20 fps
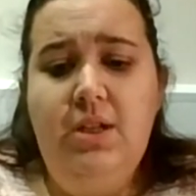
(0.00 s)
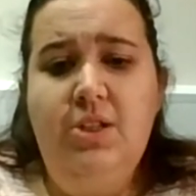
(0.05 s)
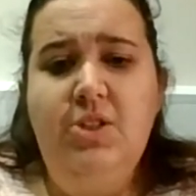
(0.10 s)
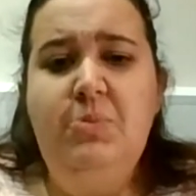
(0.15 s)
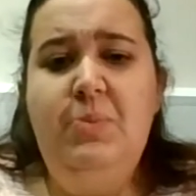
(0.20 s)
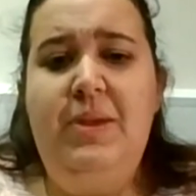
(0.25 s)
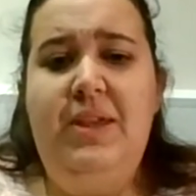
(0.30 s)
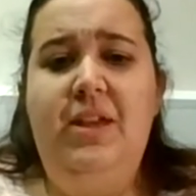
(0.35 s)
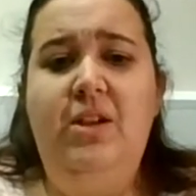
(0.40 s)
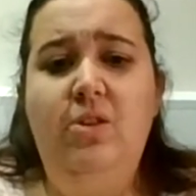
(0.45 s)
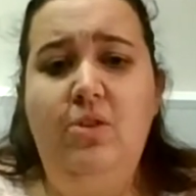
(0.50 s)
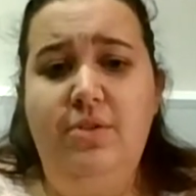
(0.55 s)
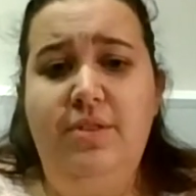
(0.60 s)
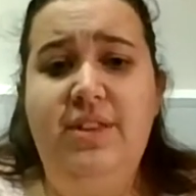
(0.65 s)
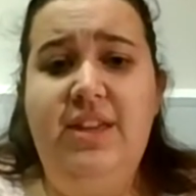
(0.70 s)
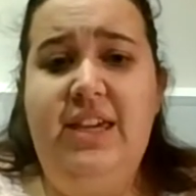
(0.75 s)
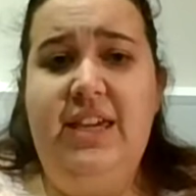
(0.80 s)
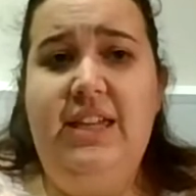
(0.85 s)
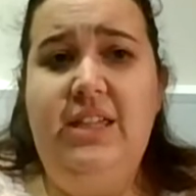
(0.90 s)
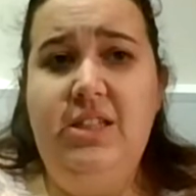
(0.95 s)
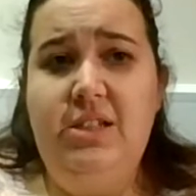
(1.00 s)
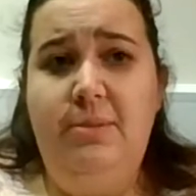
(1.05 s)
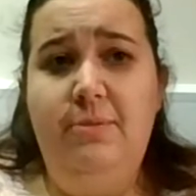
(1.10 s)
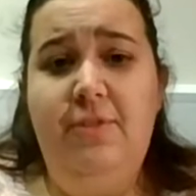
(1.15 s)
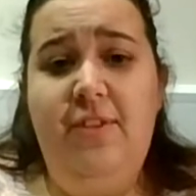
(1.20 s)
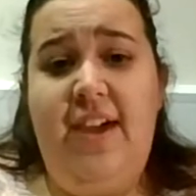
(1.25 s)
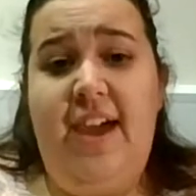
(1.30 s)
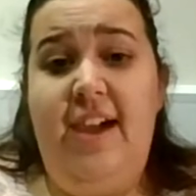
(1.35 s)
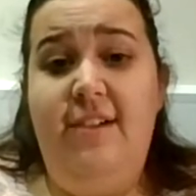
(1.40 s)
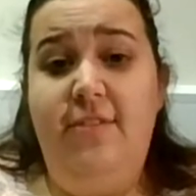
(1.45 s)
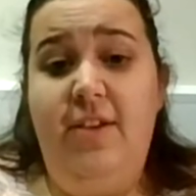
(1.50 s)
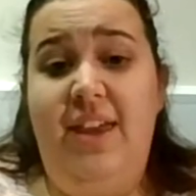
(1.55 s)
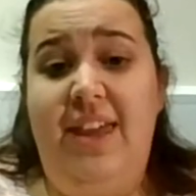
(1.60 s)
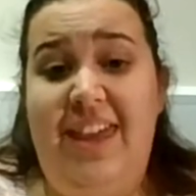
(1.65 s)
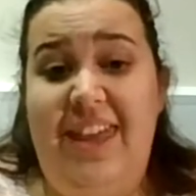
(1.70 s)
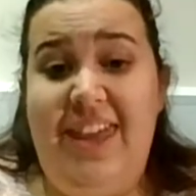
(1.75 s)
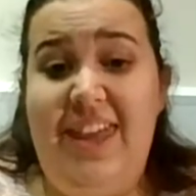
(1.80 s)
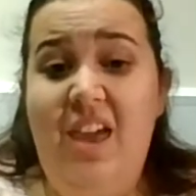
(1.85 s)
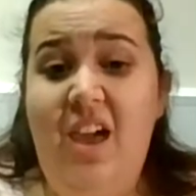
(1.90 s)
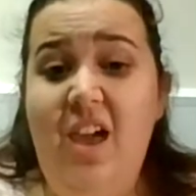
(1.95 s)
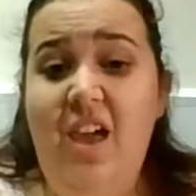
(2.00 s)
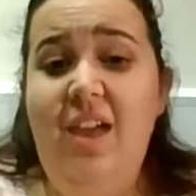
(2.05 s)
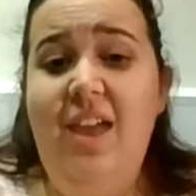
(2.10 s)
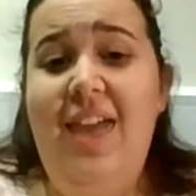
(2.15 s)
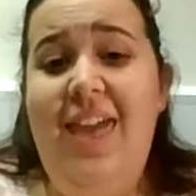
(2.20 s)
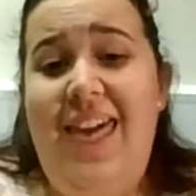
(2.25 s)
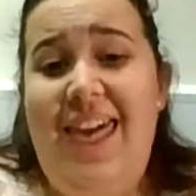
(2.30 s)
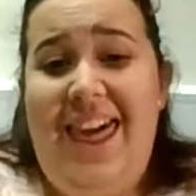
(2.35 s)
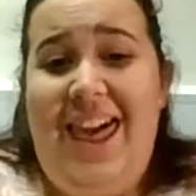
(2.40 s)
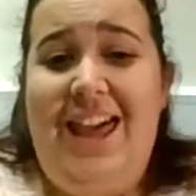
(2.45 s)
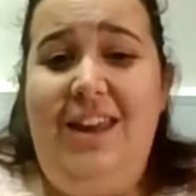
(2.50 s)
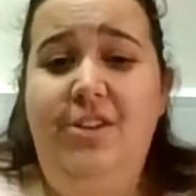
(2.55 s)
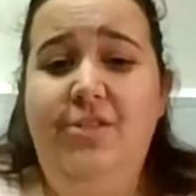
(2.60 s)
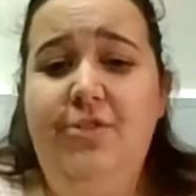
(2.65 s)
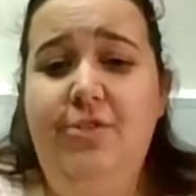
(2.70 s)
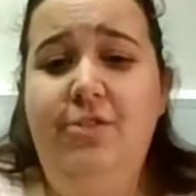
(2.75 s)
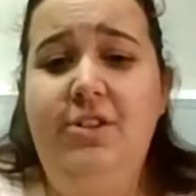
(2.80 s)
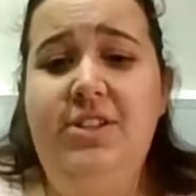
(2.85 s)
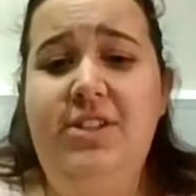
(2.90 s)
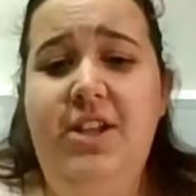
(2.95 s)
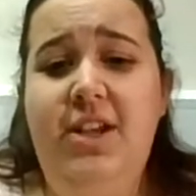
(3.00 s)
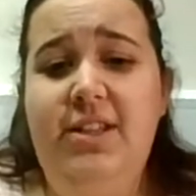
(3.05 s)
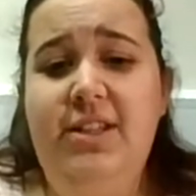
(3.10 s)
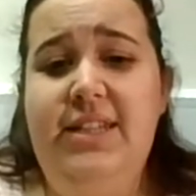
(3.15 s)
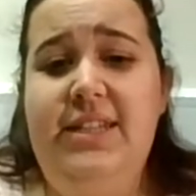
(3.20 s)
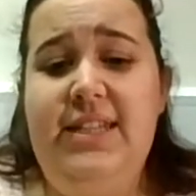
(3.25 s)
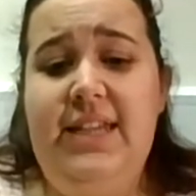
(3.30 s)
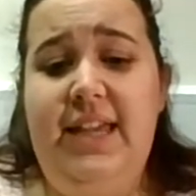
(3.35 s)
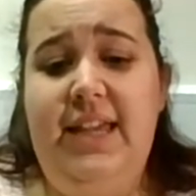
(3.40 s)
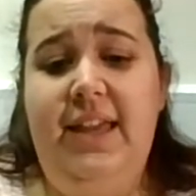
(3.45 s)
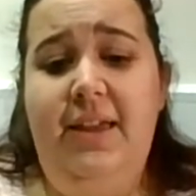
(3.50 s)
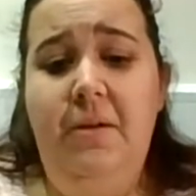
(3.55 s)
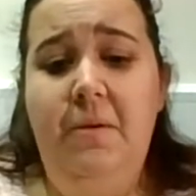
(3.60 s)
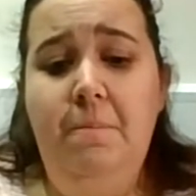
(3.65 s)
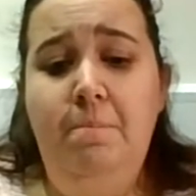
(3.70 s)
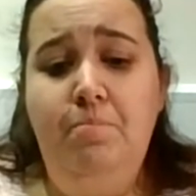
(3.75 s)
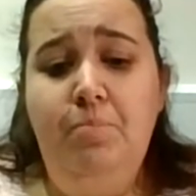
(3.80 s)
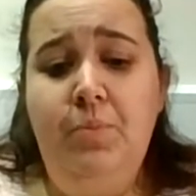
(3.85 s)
To be in God's kingdom forever, here and for eternity.